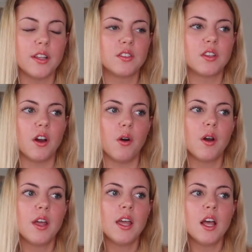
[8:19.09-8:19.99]
And
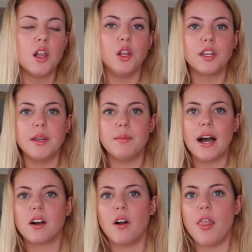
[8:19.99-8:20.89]
so looking
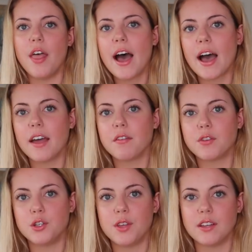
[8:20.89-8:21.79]
back on that
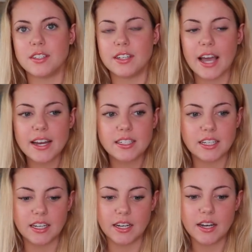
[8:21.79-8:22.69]
for
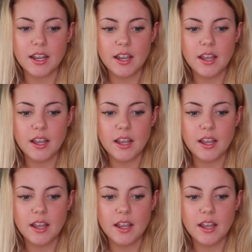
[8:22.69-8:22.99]
2019,